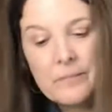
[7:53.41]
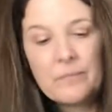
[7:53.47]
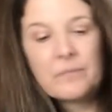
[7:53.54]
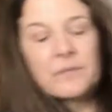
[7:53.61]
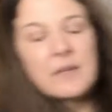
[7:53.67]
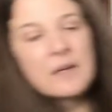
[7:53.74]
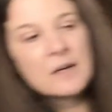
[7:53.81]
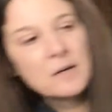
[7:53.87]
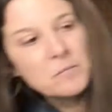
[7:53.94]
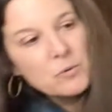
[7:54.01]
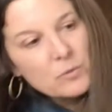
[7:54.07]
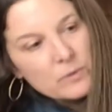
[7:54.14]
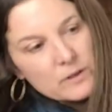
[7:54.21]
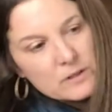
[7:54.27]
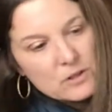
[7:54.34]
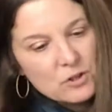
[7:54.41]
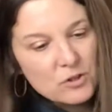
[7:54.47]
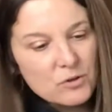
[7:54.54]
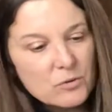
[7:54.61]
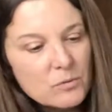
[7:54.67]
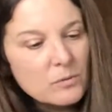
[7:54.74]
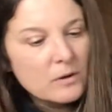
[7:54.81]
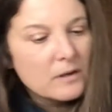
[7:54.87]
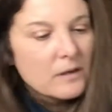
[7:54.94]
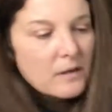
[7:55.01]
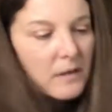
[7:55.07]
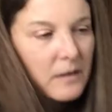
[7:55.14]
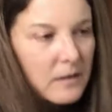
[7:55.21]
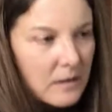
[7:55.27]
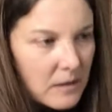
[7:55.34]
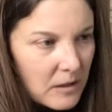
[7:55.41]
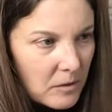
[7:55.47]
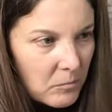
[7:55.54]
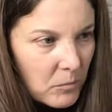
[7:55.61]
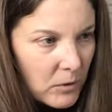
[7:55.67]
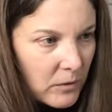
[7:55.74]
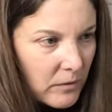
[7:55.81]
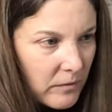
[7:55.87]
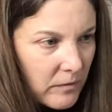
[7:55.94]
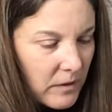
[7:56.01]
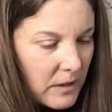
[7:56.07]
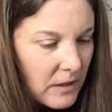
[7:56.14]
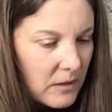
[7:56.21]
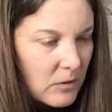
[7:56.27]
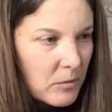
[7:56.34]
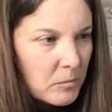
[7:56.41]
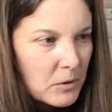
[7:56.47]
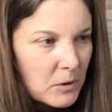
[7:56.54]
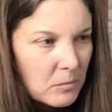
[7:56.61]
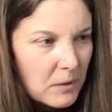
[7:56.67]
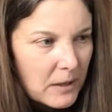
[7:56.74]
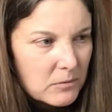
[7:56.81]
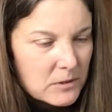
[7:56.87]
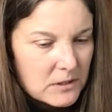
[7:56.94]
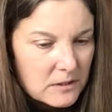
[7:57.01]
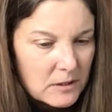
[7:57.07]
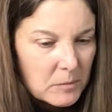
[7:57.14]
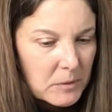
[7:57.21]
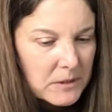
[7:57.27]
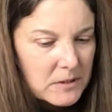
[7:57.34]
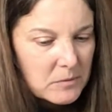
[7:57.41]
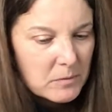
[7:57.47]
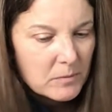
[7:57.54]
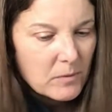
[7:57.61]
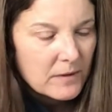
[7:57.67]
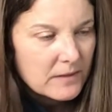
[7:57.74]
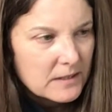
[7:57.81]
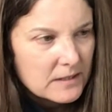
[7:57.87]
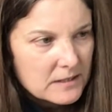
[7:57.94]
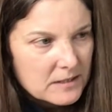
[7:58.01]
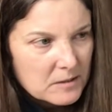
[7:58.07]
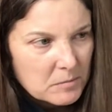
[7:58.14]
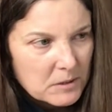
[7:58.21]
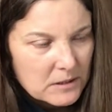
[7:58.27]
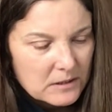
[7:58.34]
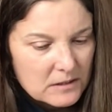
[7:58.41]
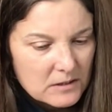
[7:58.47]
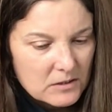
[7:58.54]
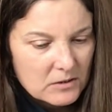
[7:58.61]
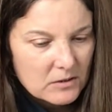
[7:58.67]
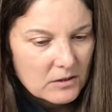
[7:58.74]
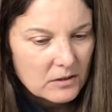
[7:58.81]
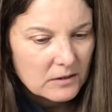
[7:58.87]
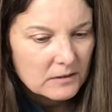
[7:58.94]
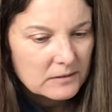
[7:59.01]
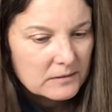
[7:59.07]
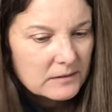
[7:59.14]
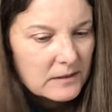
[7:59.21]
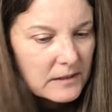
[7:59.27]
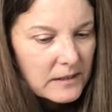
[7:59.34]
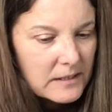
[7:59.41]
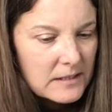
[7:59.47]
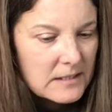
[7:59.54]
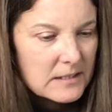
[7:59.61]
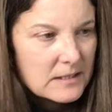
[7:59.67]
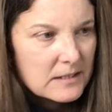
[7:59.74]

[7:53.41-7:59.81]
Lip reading: I'm going to move the, oh, no, out a little bit. So we want these to be in a circle, right?